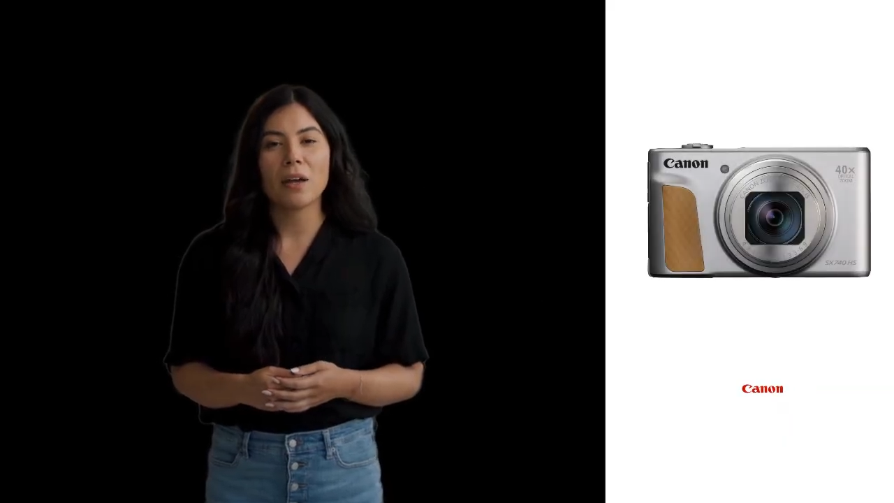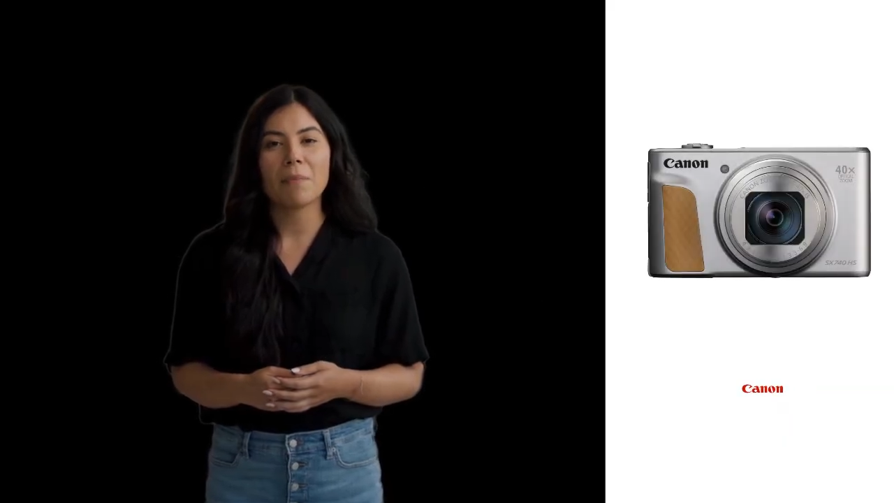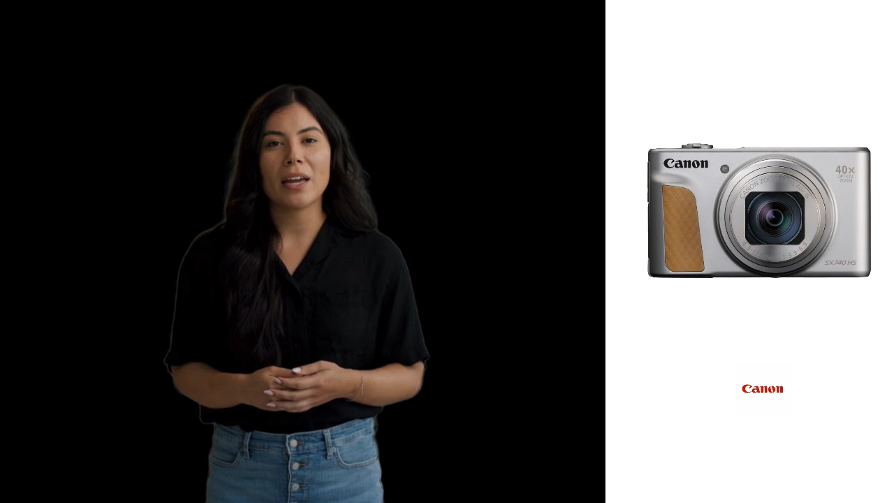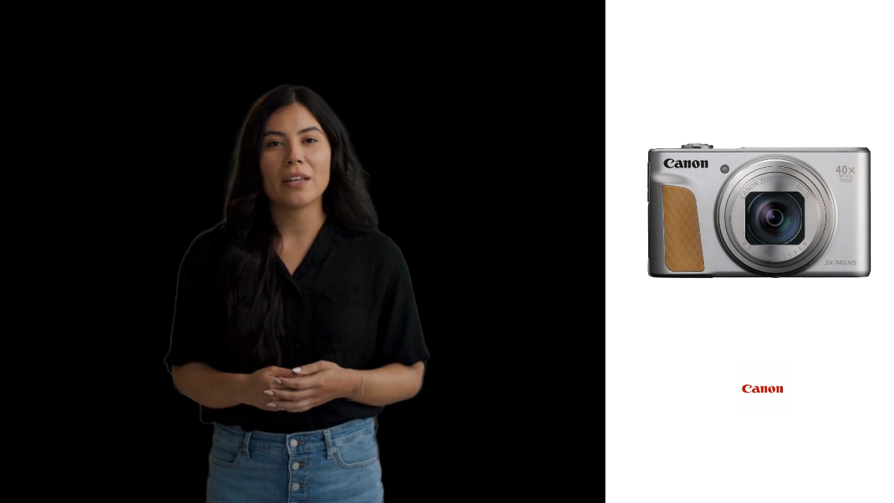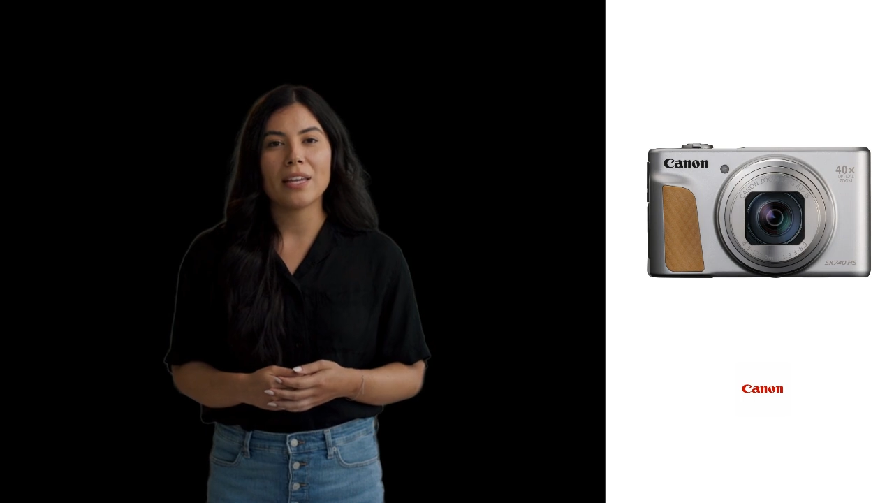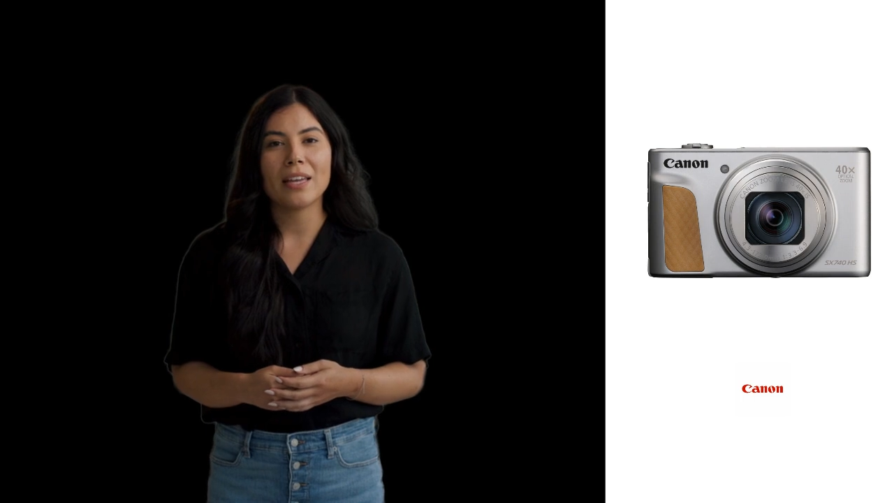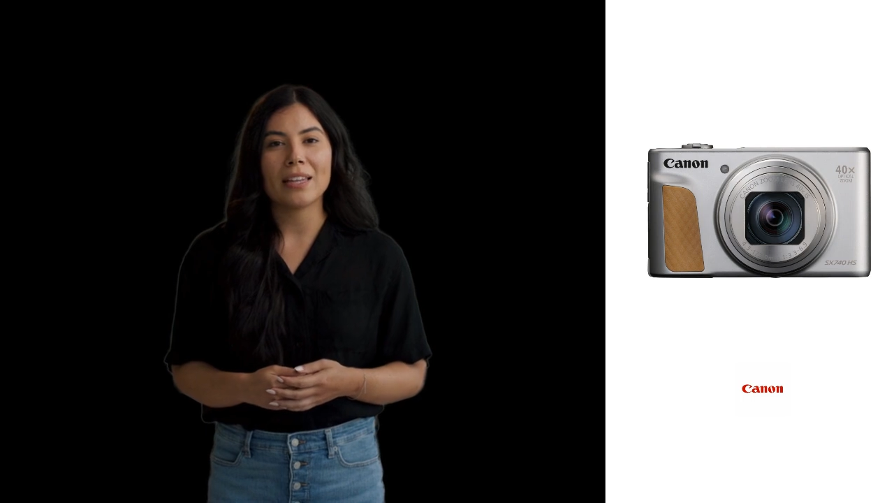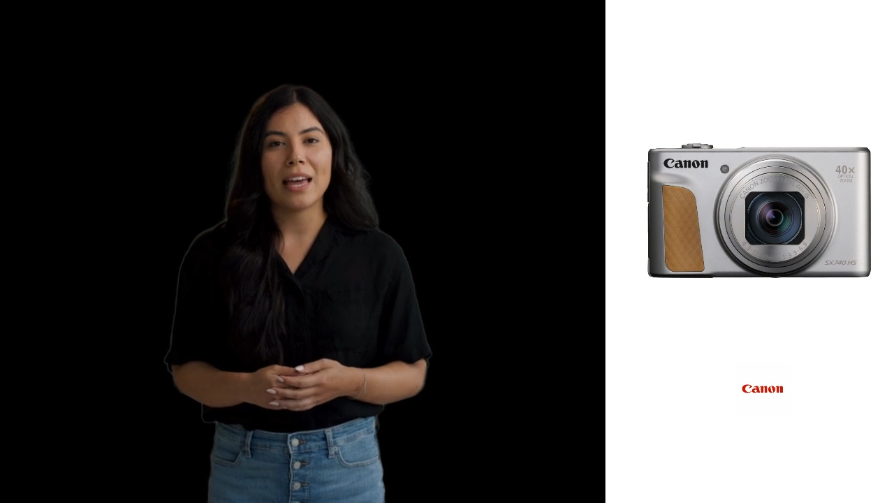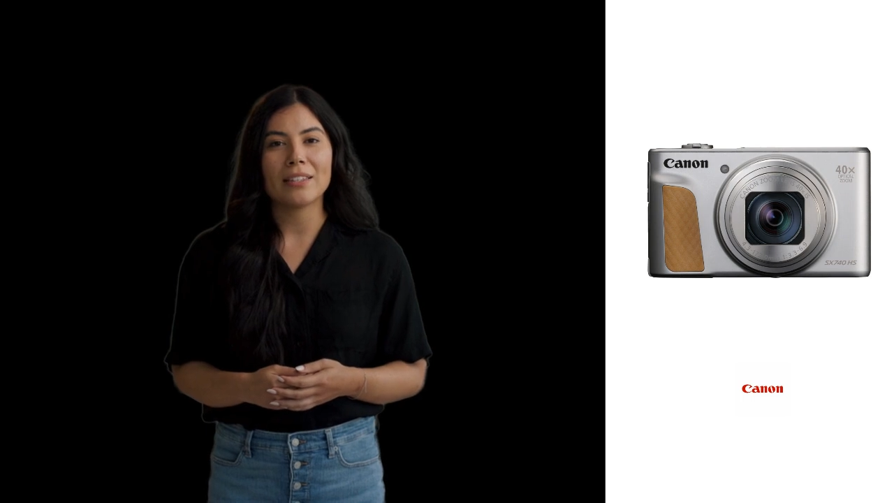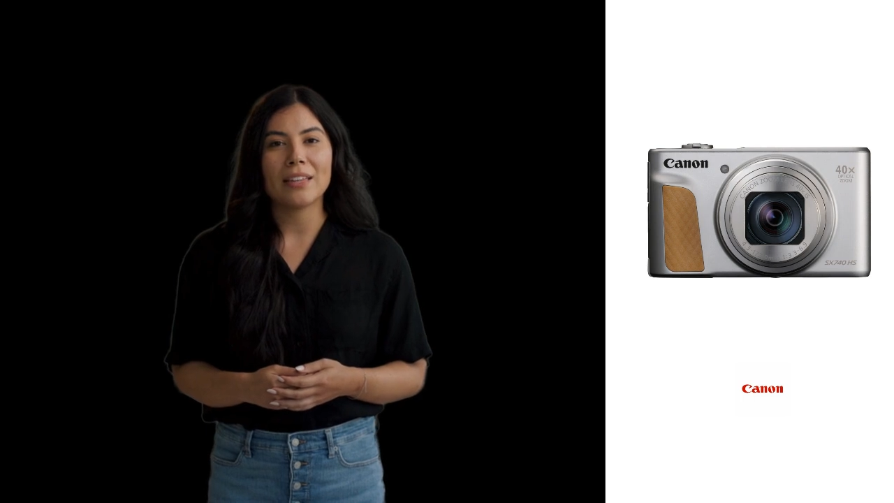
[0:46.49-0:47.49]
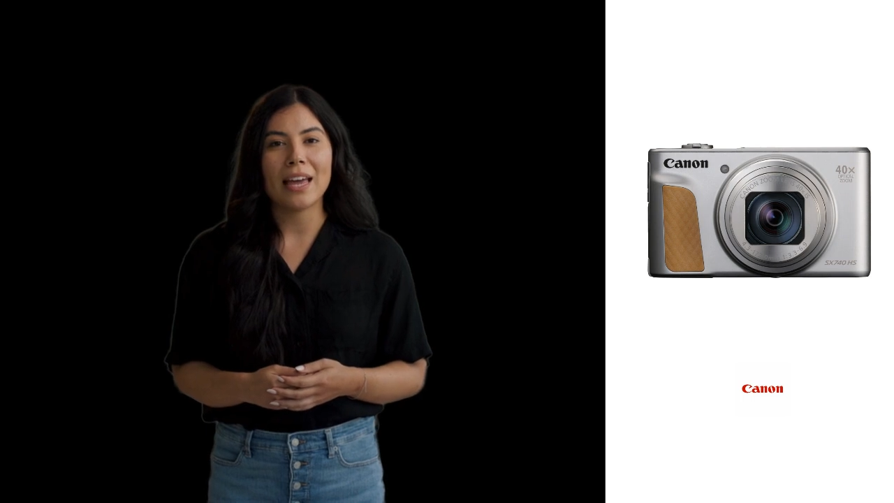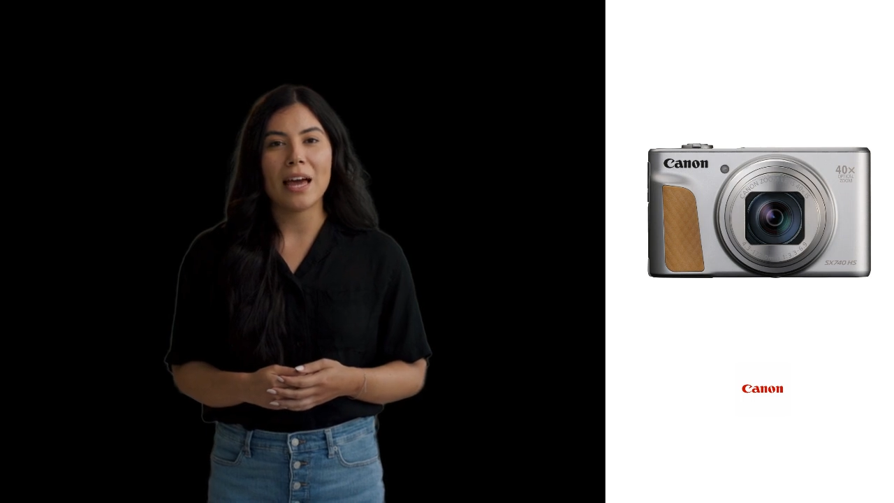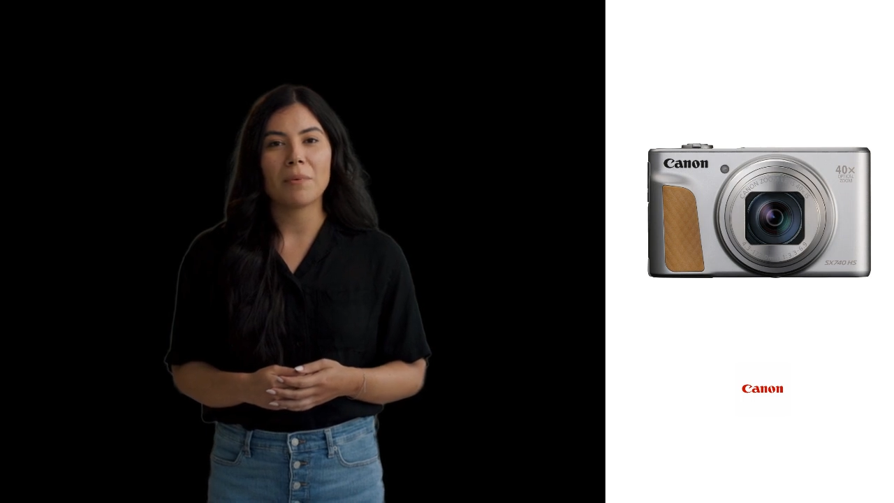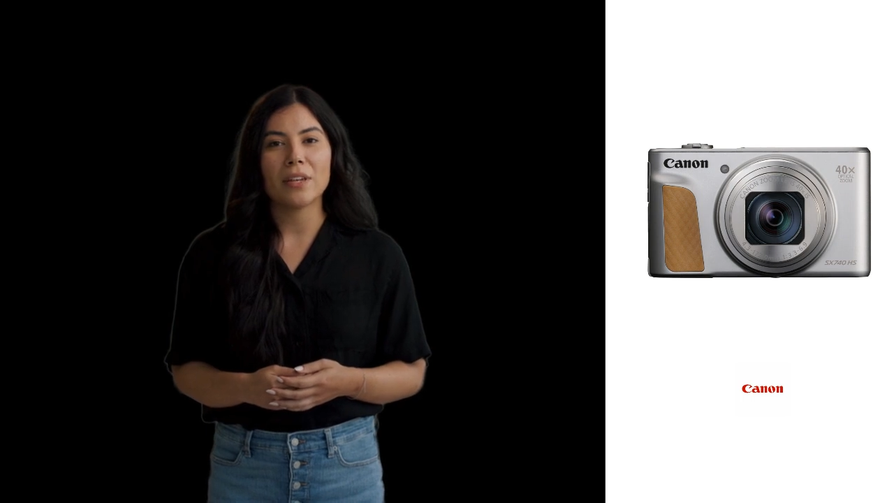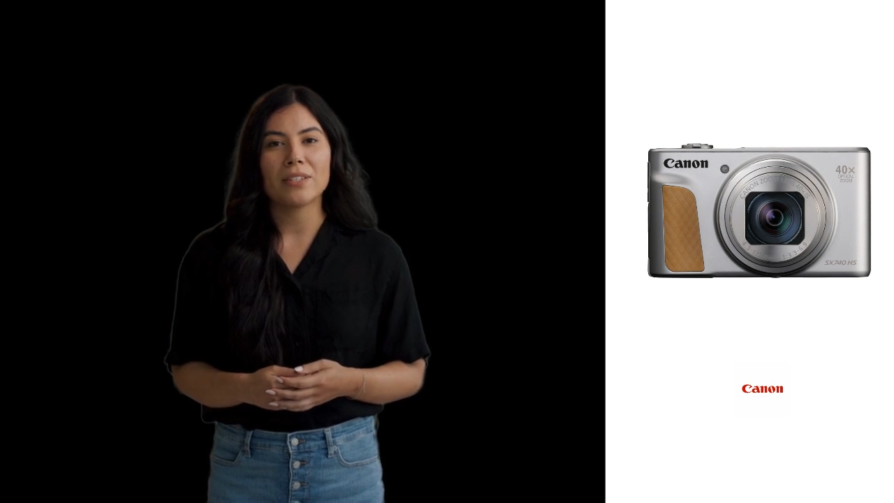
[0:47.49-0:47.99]
automatically connect the
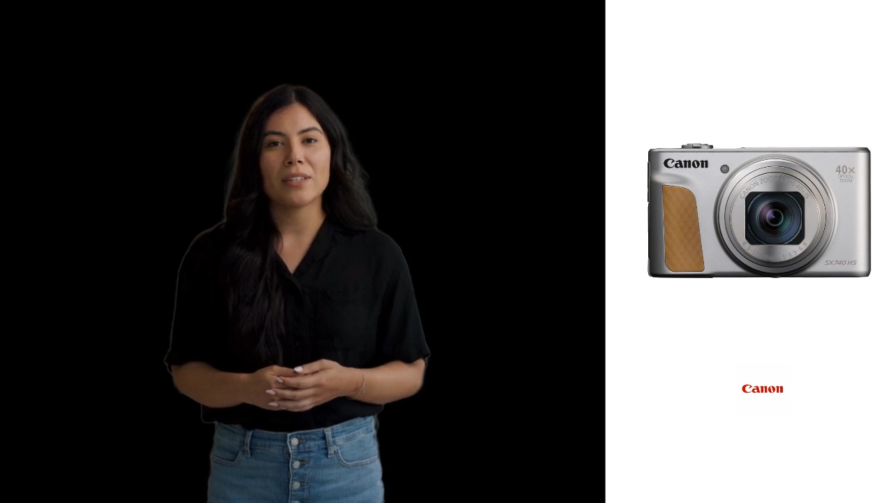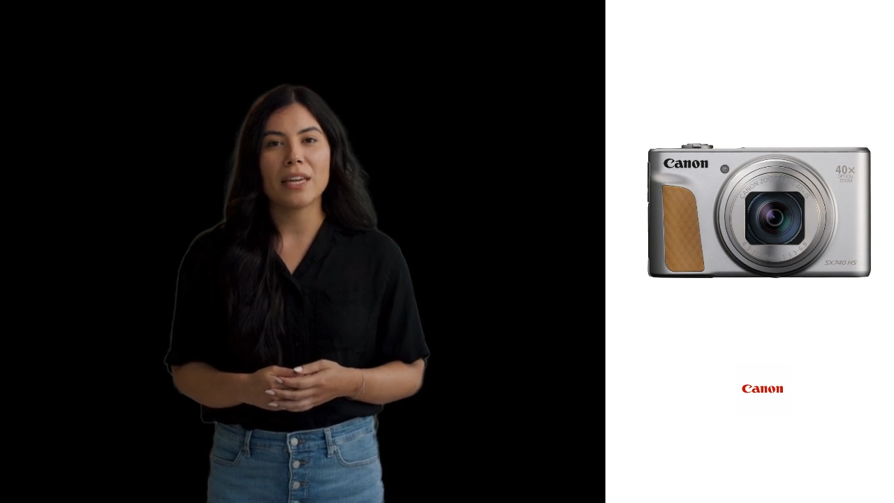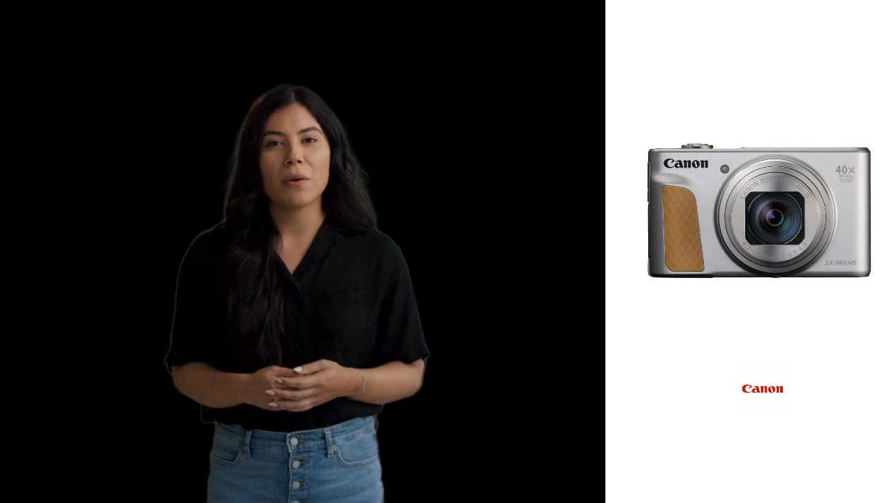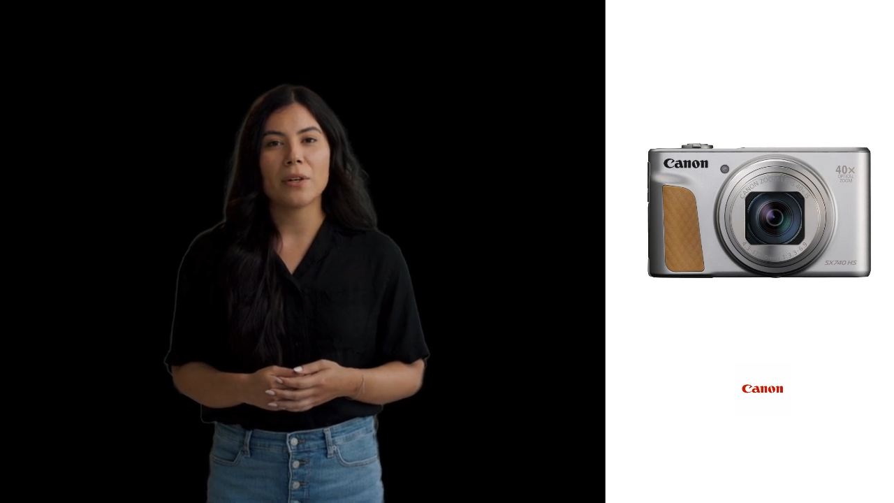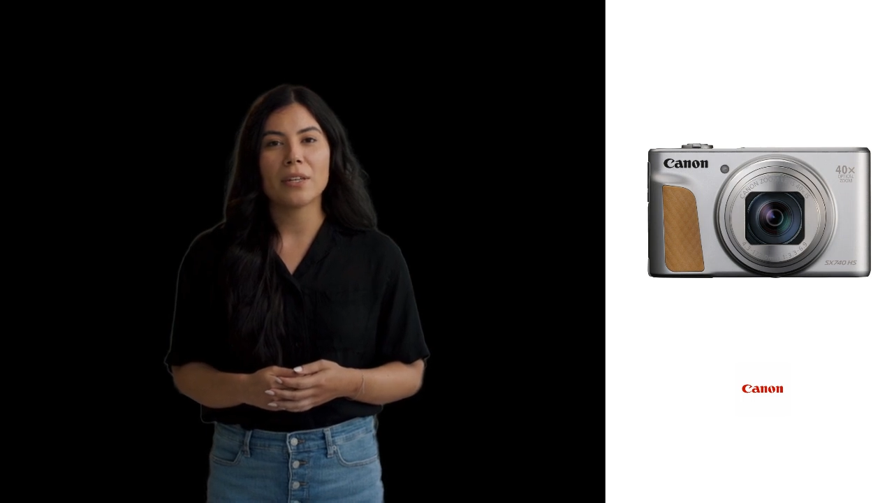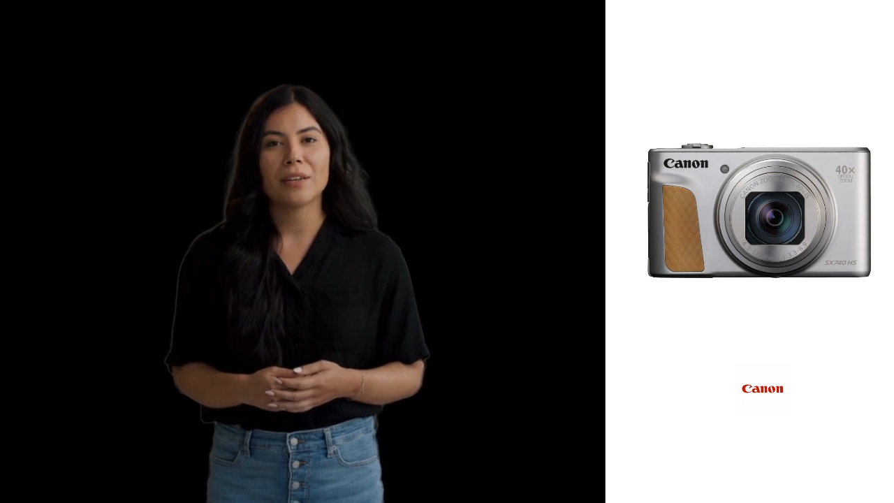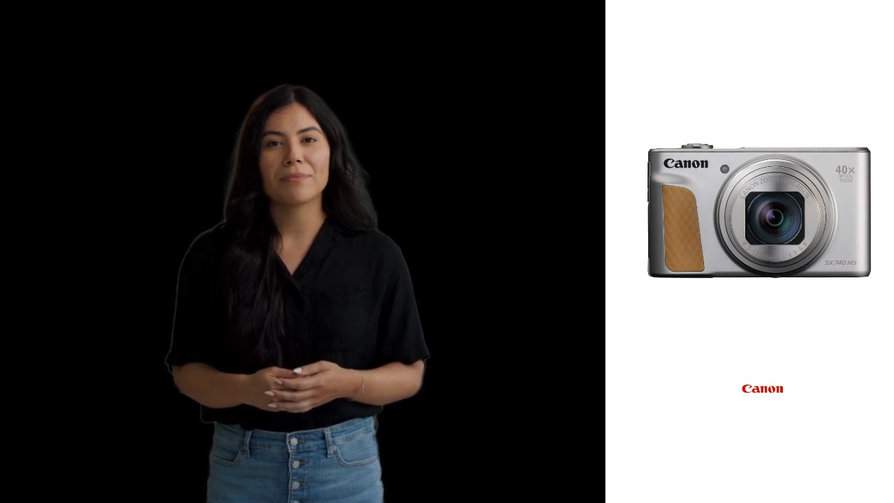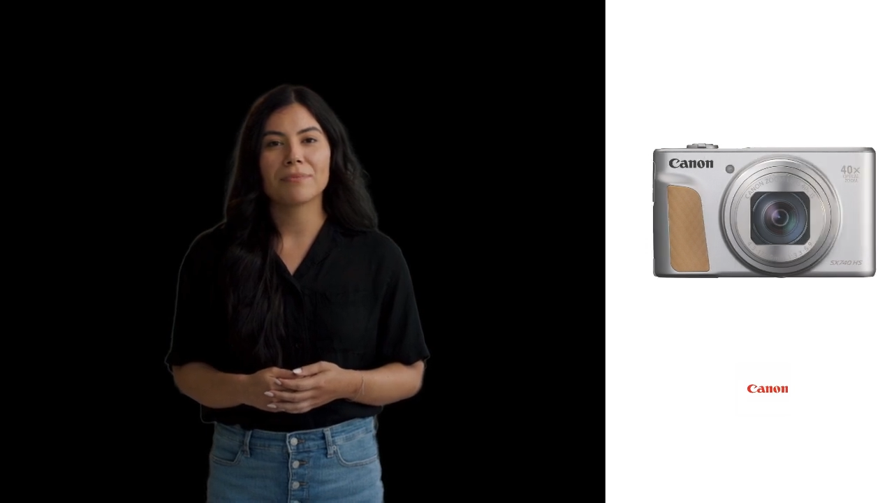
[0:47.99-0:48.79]
camera to the network.